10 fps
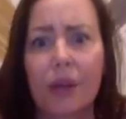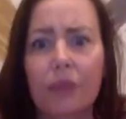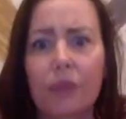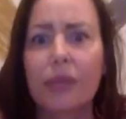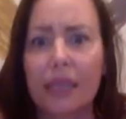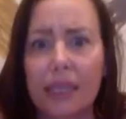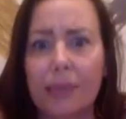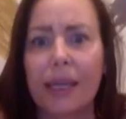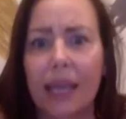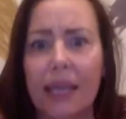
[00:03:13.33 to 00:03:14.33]
really
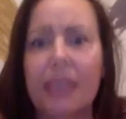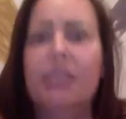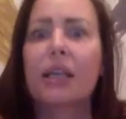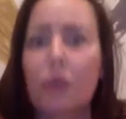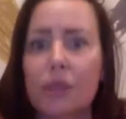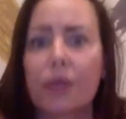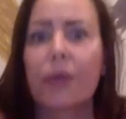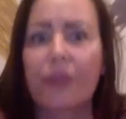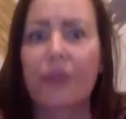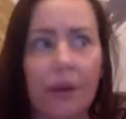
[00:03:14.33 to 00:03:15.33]
big. And it's also
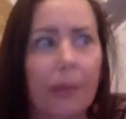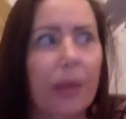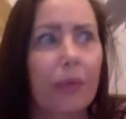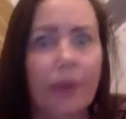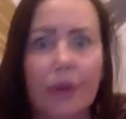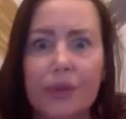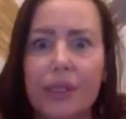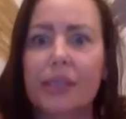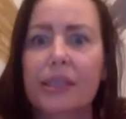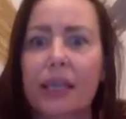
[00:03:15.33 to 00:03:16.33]
a very big
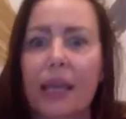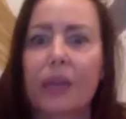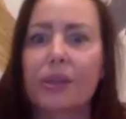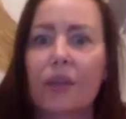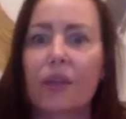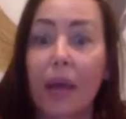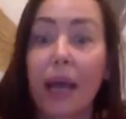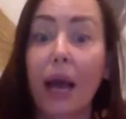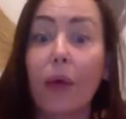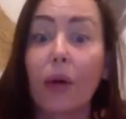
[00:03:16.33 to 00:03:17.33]
process to get yourself back
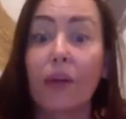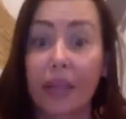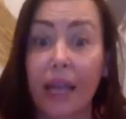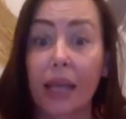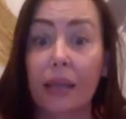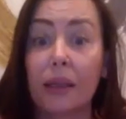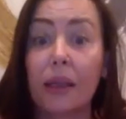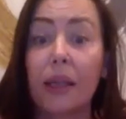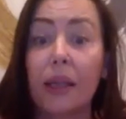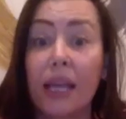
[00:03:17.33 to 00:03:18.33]
out of again,
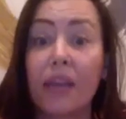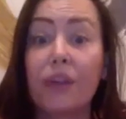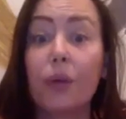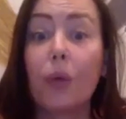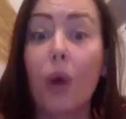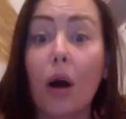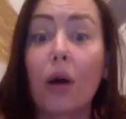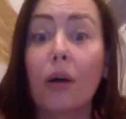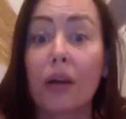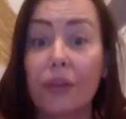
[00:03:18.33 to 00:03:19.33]
if you
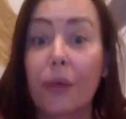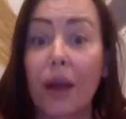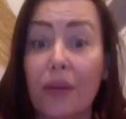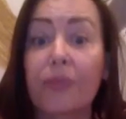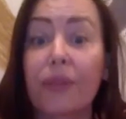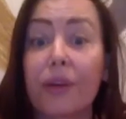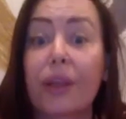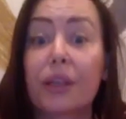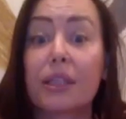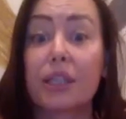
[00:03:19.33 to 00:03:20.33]
have been very
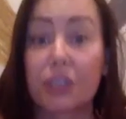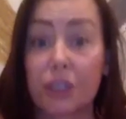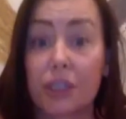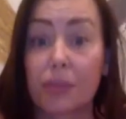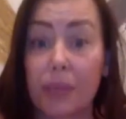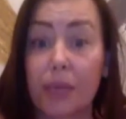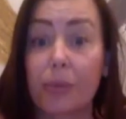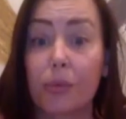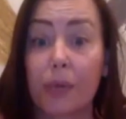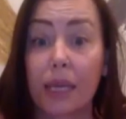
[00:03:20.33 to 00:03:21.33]
conditioned to
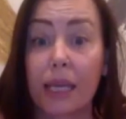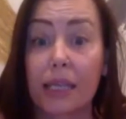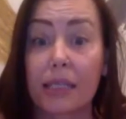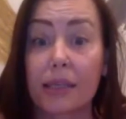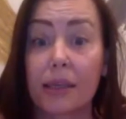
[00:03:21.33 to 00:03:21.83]
people please.